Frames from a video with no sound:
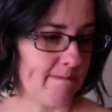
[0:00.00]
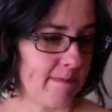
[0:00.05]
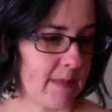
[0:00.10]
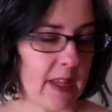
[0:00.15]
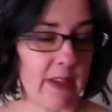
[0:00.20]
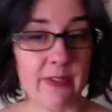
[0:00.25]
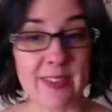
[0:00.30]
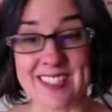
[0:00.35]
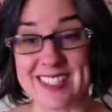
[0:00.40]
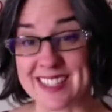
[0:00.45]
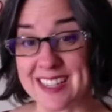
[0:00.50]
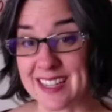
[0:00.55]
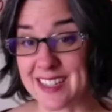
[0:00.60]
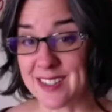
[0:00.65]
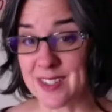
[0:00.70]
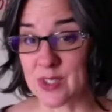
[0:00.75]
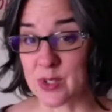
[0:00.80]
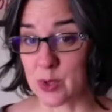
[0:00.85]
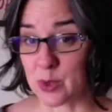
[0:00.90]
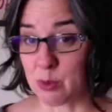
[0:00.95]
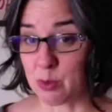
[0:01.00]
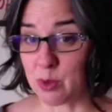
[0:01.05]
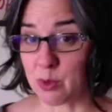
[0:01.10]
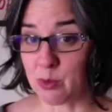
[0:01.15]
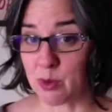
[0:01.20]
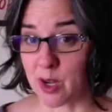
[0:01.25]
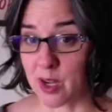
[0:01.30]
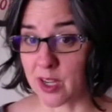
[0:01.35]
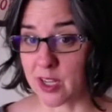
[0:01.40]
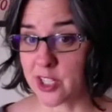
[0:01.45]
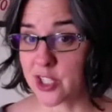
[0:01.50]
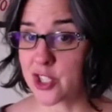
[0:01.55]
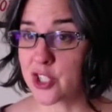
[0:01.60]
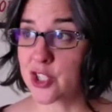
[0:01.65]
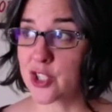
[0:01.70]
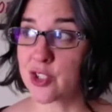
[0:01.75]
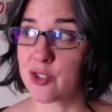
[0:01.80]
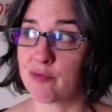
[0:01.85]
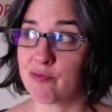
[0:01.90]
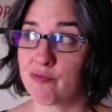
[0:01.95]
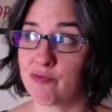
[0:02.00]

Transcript: If it's not superwash,